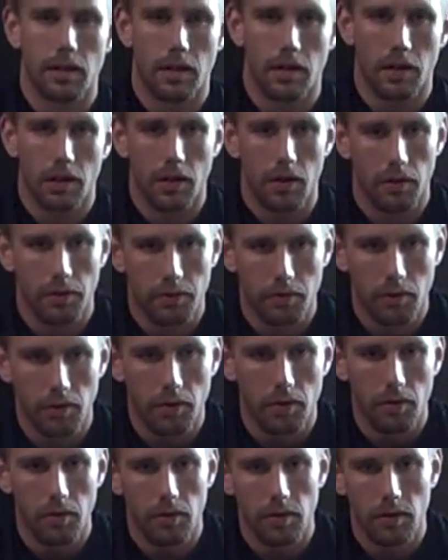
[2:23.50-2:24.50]
it going to go
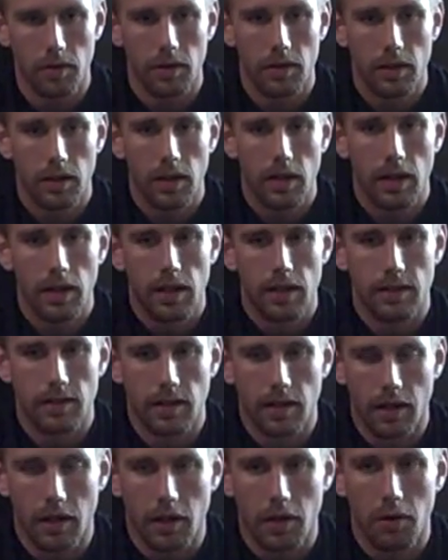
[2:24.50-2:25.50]
through
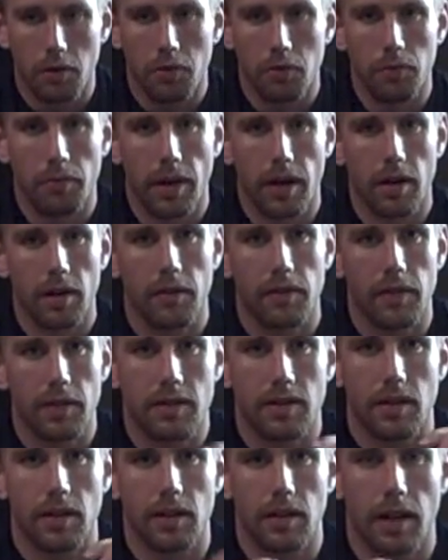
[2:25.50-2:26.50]
better if
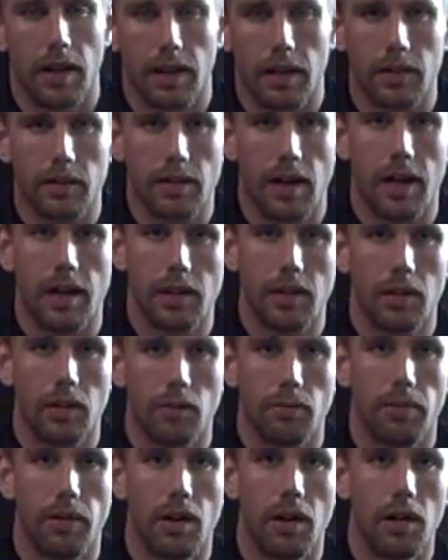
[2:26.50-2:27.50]
it's in a tiny
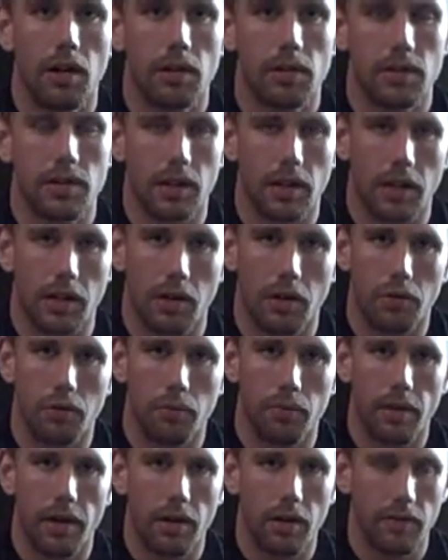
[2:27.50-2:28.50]
little ball, or is it going to go
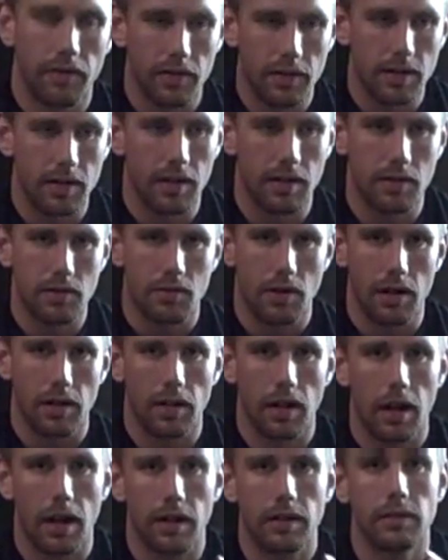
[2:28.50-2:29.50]
through better if it's in a straight
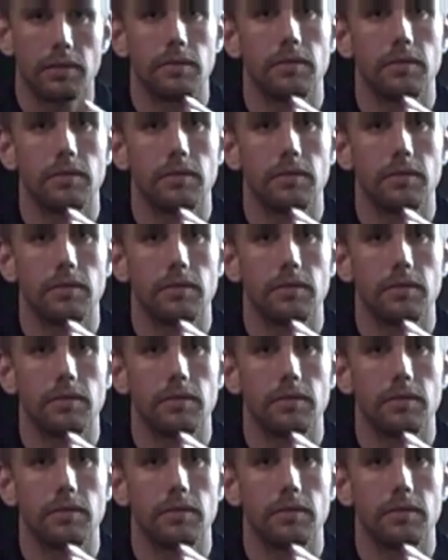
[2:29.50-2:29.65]
line?